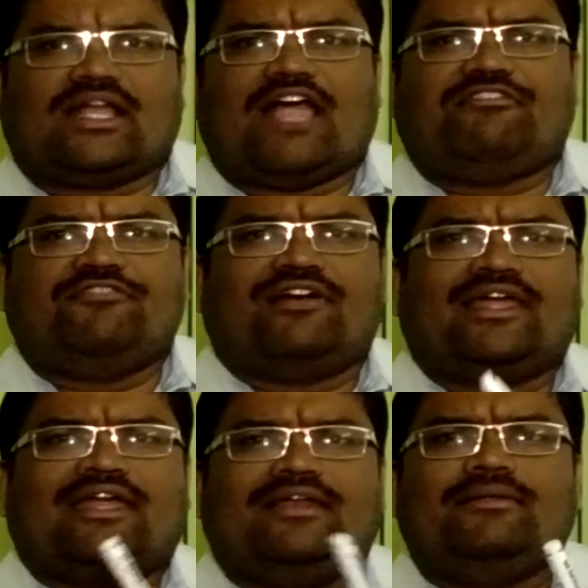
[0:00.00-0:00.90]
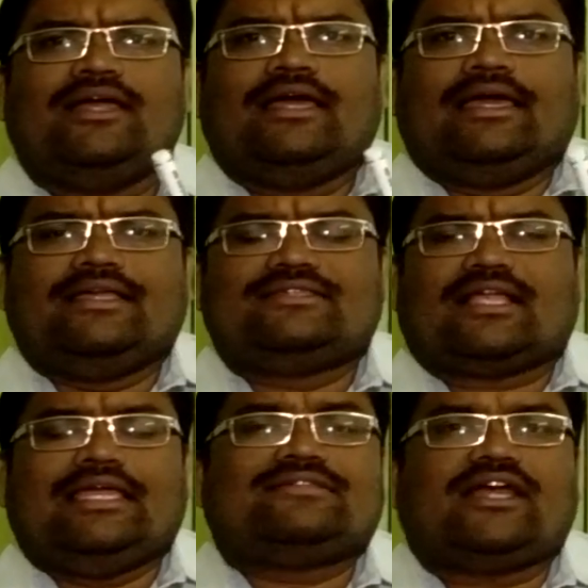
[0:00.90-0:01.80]
the graphene follicle
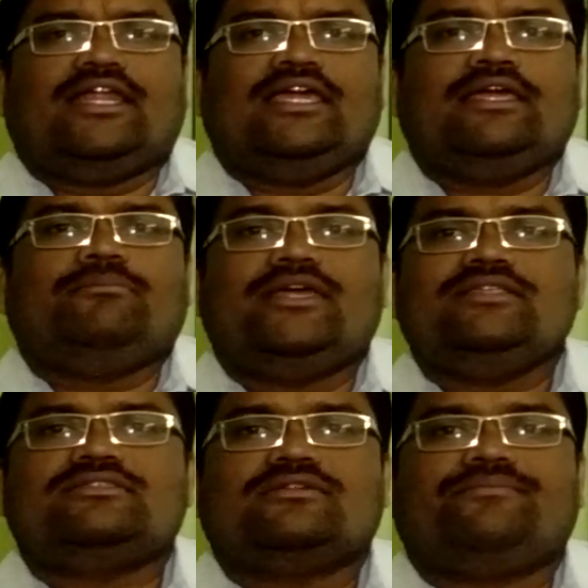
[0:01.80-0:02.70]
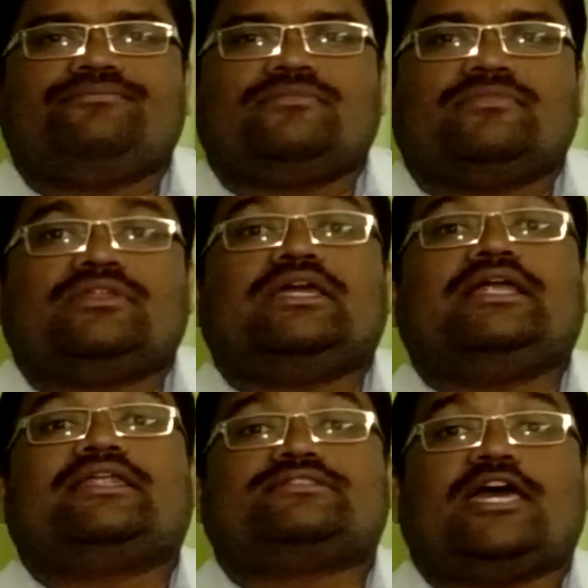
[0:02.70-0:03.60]
is ready, means
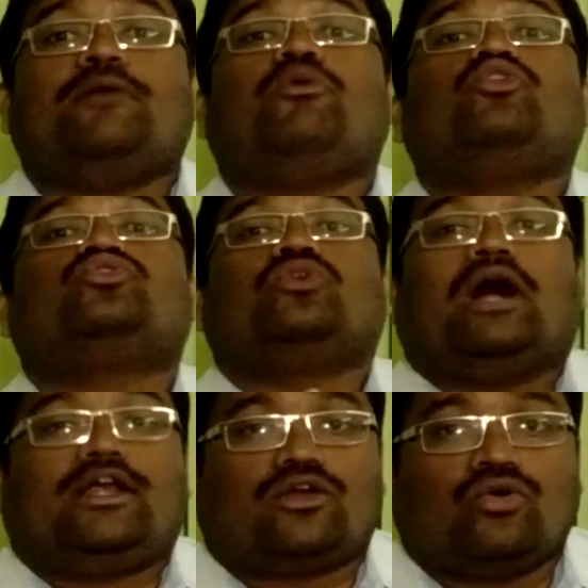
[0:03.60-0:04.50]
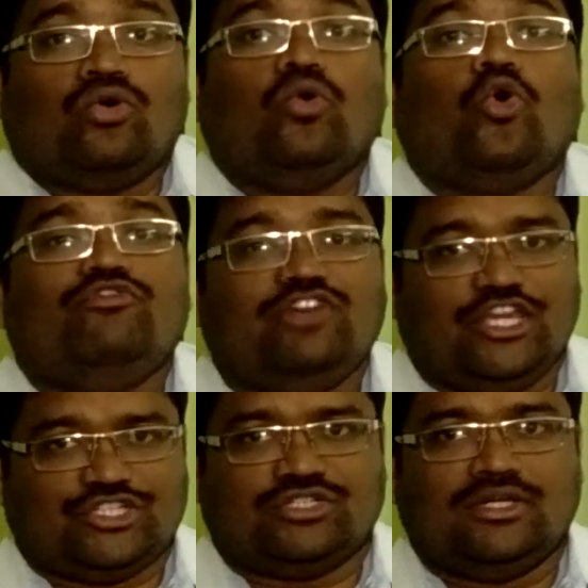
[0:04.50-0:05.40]
it is about to undergo
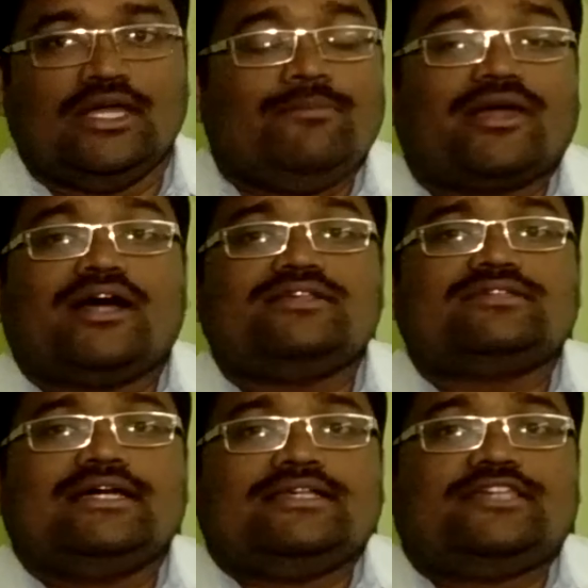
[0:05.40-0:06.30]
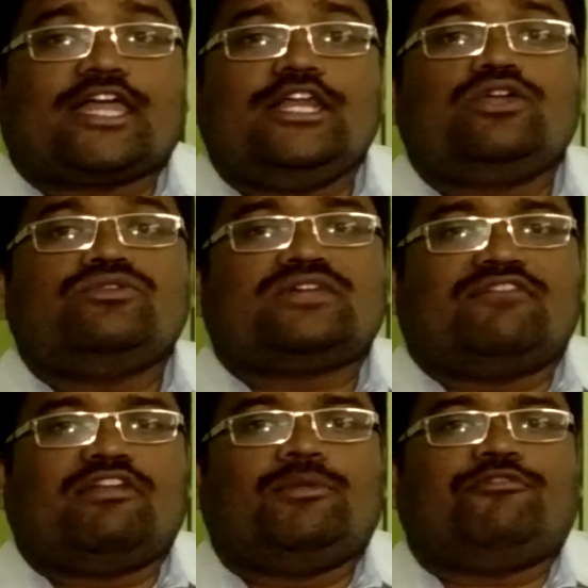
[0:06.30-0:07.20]
ovulation, because secondary
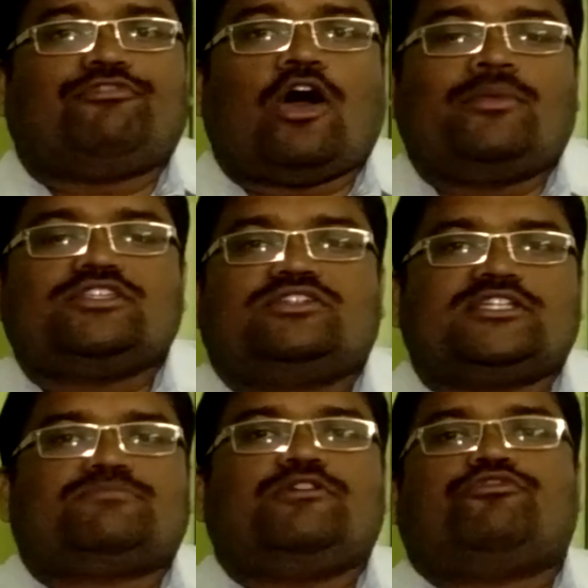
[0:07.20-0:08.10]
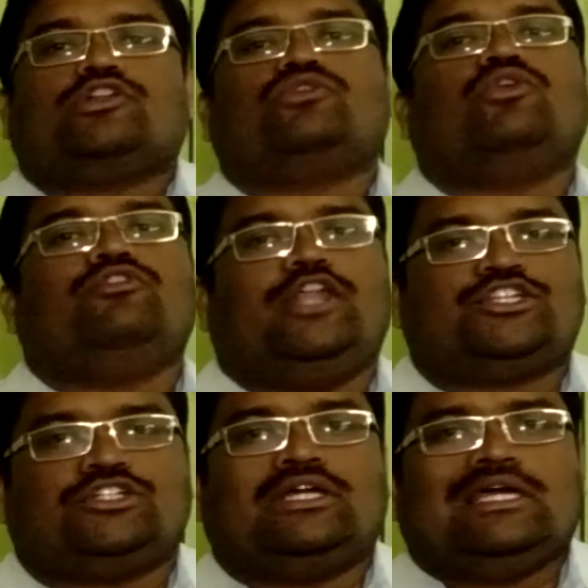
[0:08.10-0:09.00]
oocyte will be formed just before the
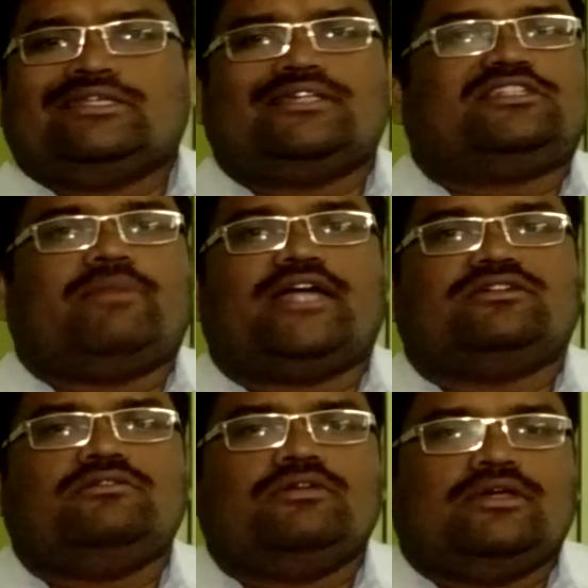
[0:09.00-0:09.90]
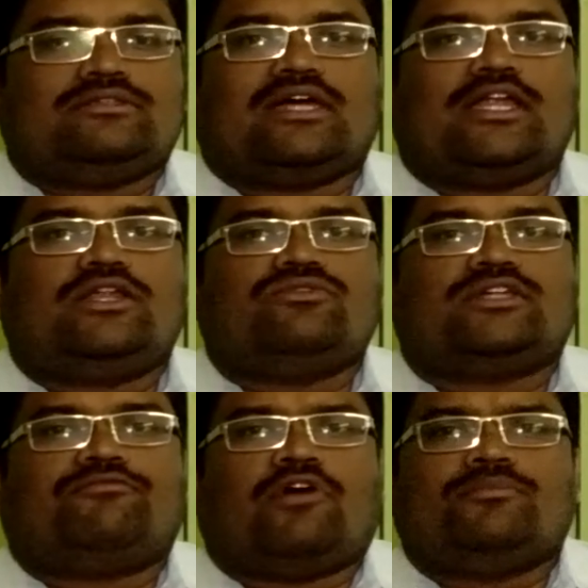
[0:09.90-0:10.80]
ovulation. Just imagine, secondary
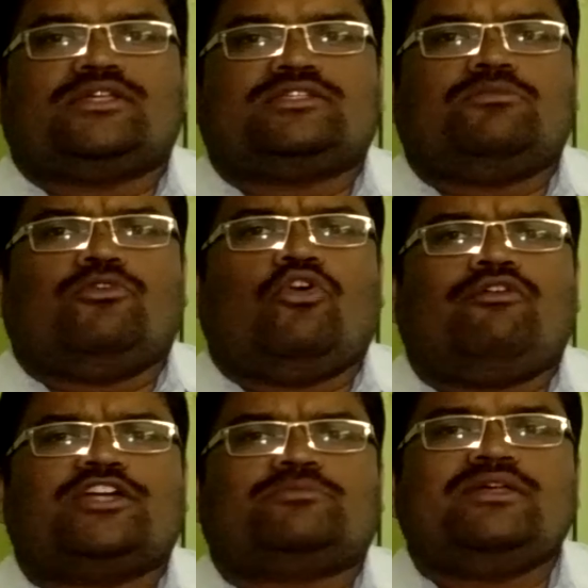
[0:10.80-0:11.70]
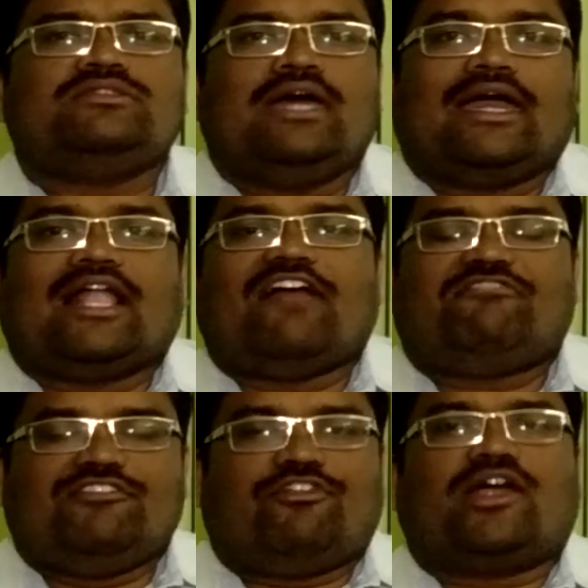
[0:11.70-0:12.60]
oocyte formed just in ovulation means
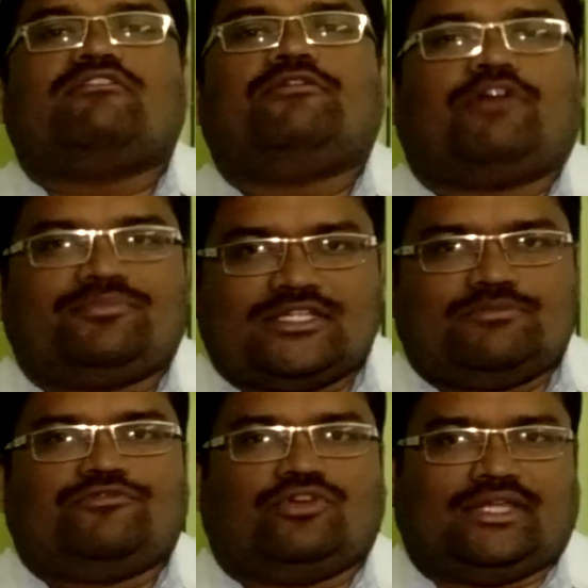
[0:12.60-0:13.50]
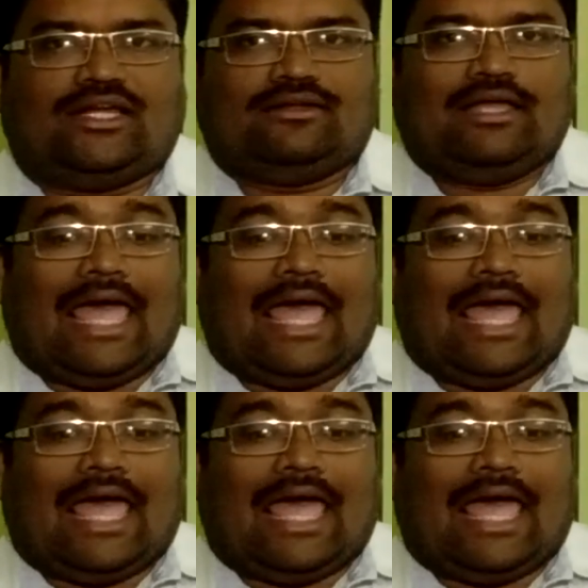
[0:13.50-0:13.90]
graphene follicle will form just before that,